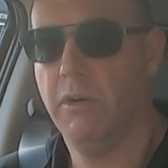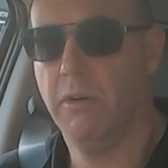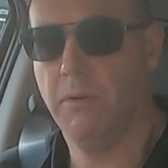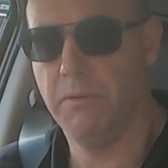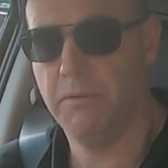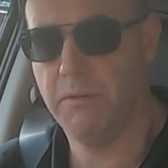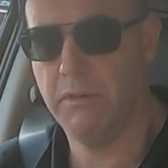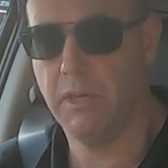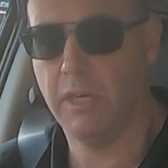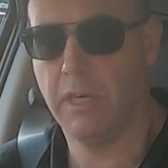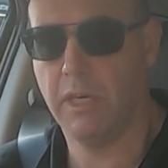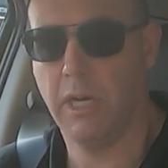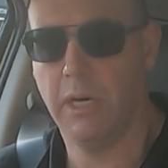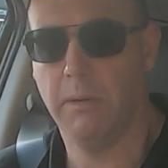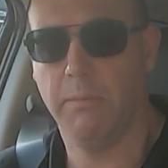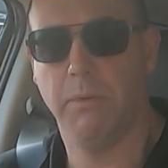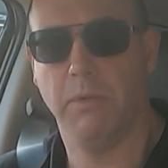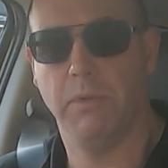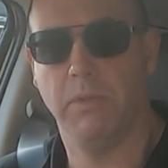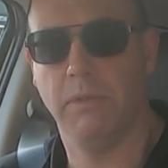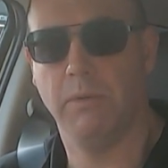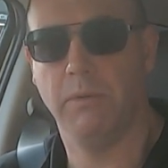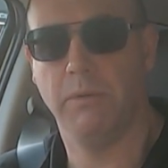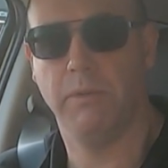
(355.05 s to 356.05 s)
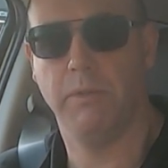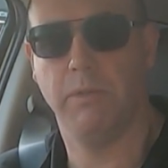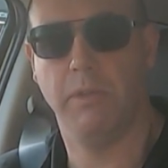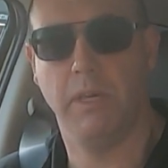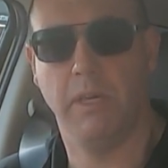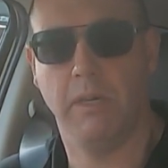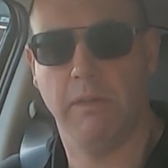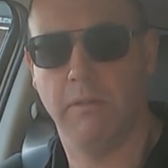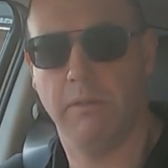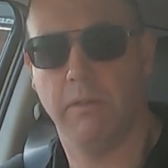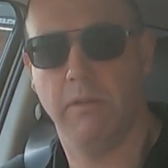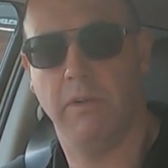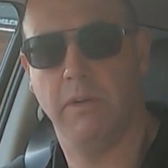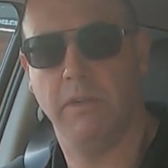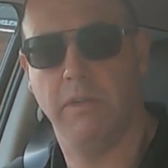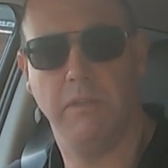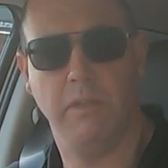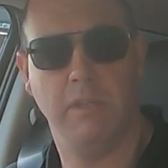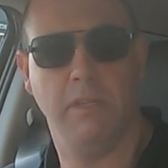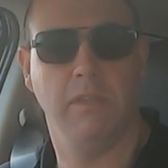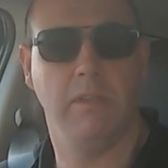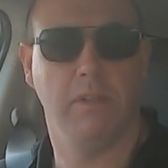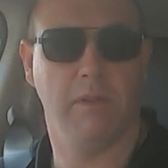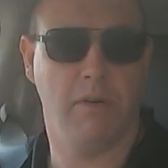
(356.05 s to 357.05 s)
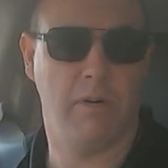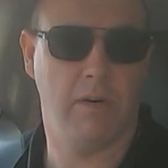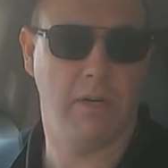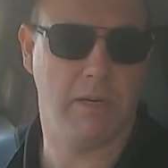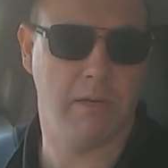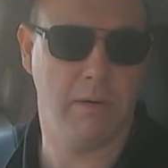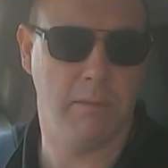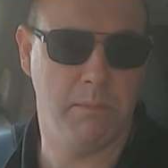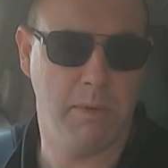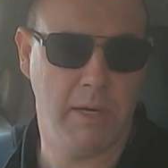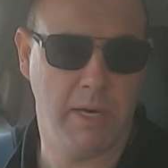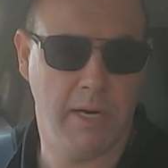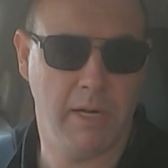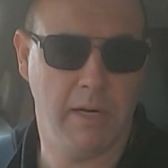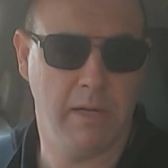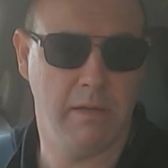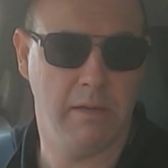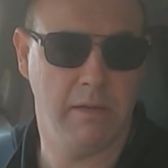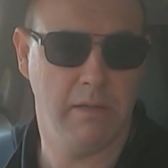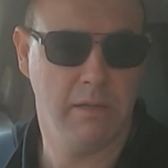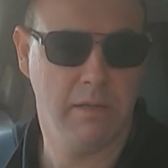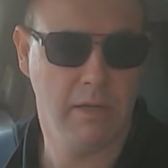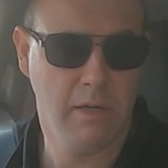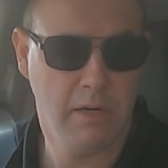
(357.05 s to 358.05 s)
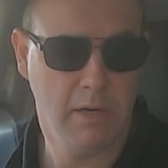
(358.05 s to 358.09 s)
Obviously a couple of little things that I didn't like about it,